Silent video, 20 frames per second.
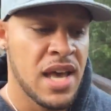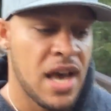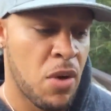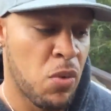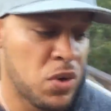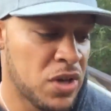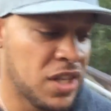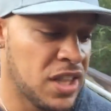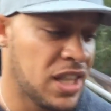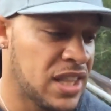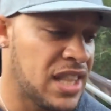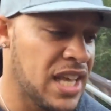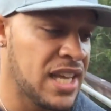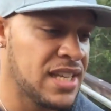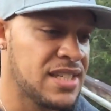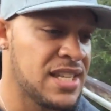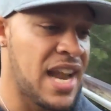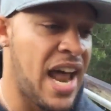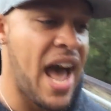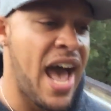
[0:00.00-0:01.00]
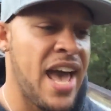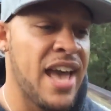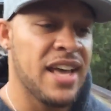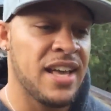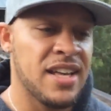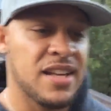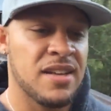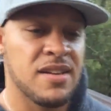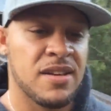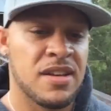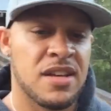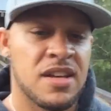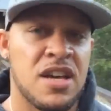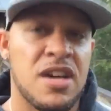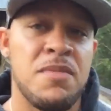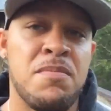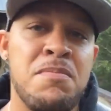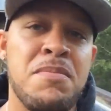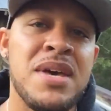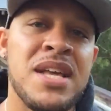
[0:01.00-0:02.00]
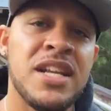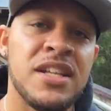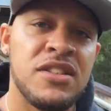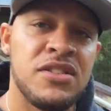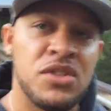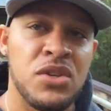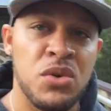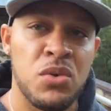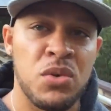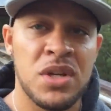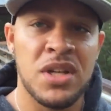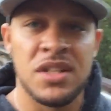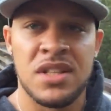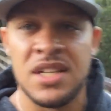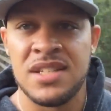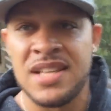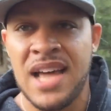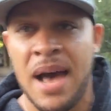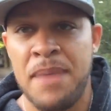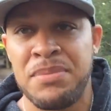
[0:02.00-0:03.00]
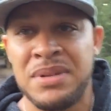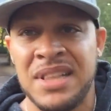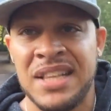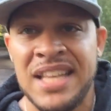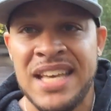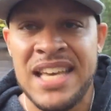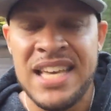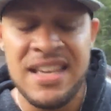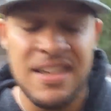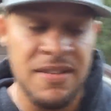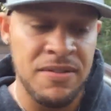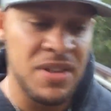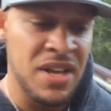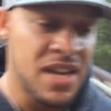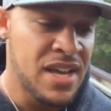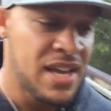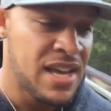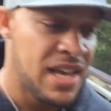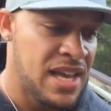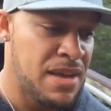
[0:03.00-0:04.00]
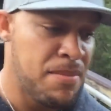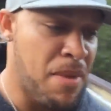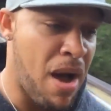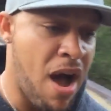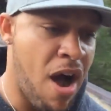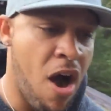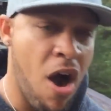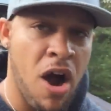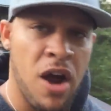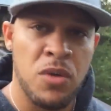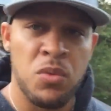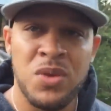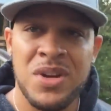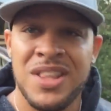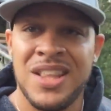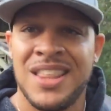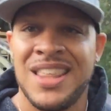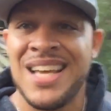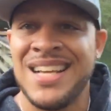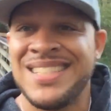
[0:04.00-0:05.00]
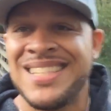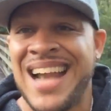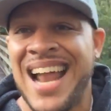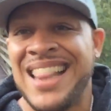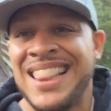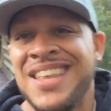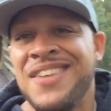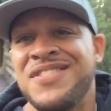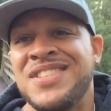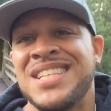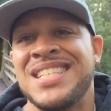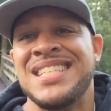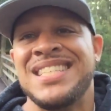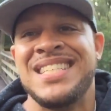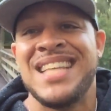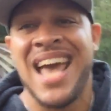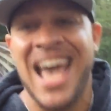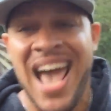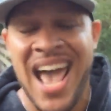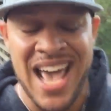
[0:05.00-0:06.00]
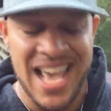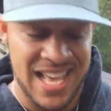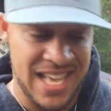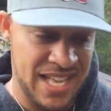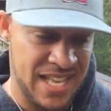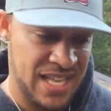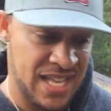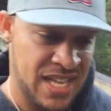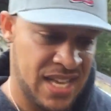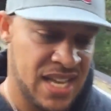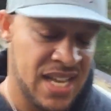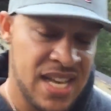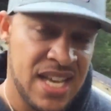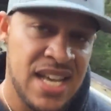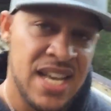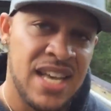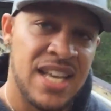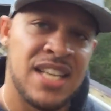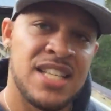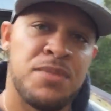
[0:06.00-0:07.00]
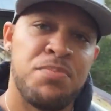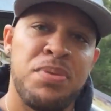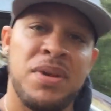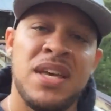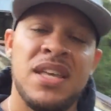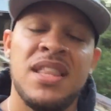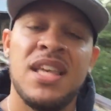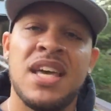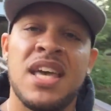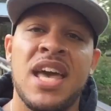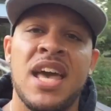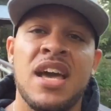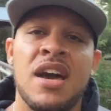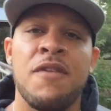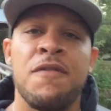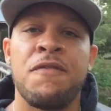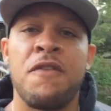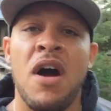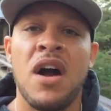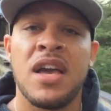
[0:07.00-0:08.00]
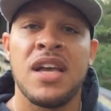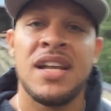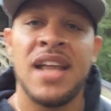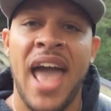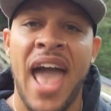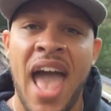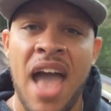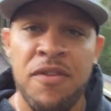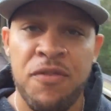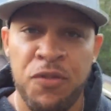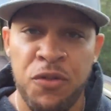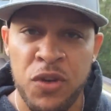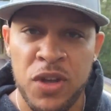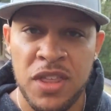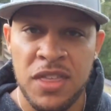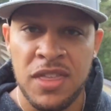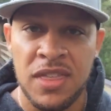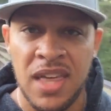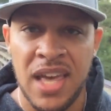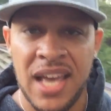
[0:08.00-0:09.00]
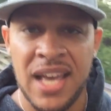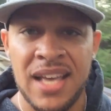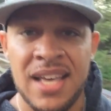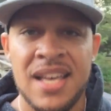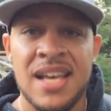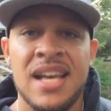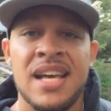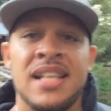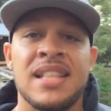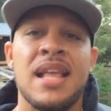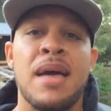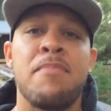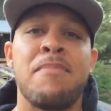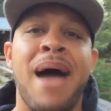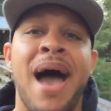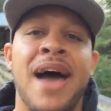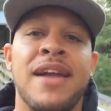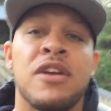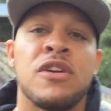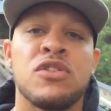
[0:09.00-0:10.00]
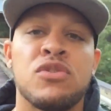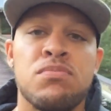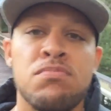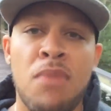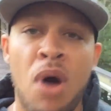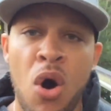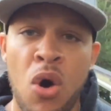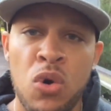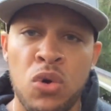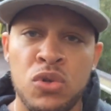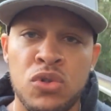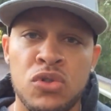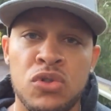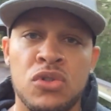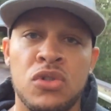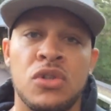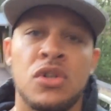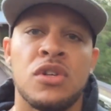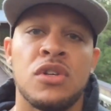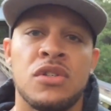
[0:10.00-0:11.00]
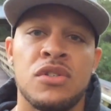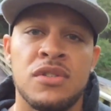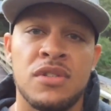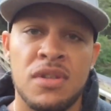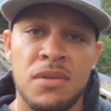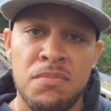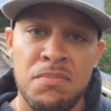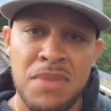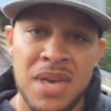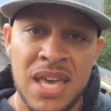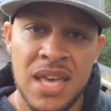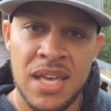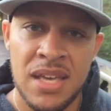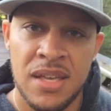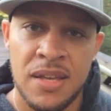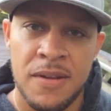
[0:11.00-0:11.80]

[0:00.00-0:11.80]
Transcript: And one of the things that I committed to, one of the things I believe in my heart, one of the things that I live today, is being the king of fucking everything that matters most to me.